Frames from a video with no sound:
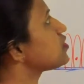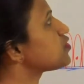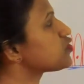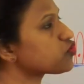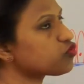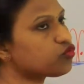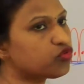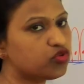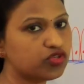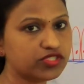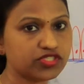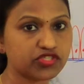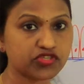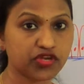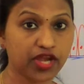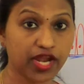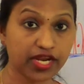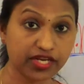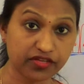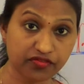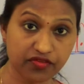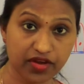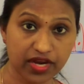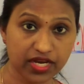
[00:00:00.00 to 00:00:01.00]
pseudo
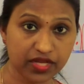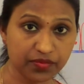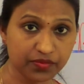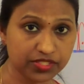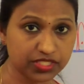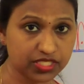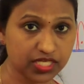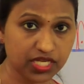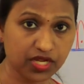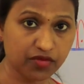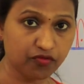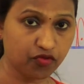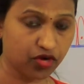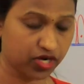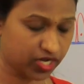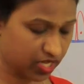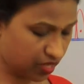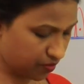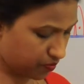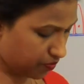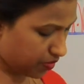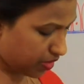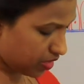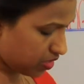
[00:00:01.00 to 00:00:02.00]
stratified epithelium, what
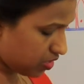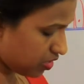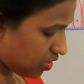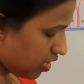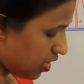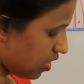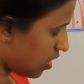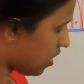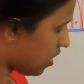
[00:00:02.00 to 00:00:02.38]
happened?